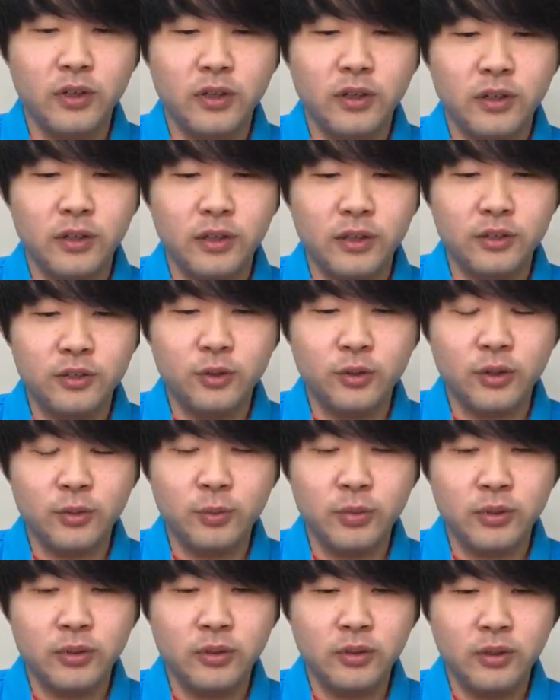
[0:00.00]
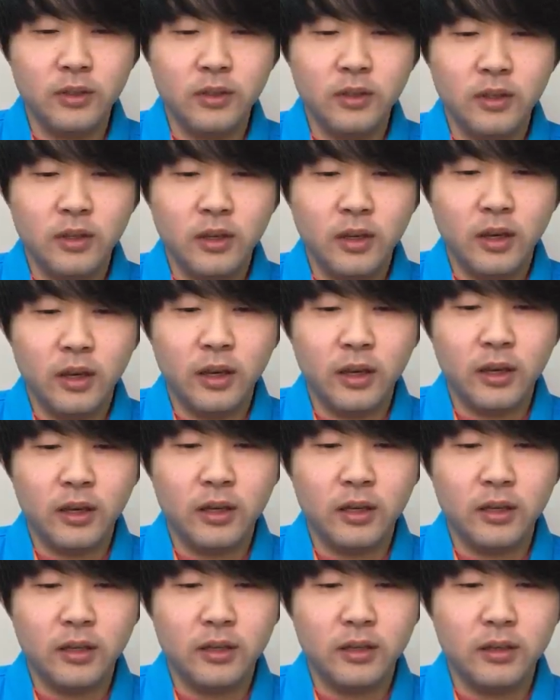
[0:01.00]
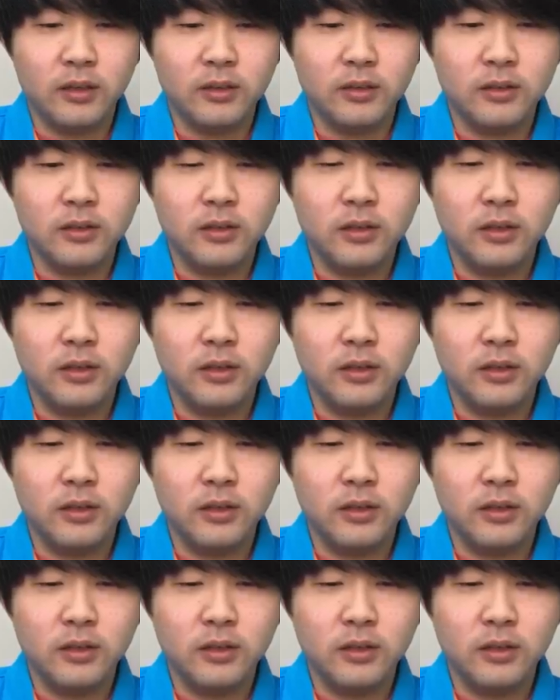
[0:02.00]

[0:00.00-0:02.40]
the trip. And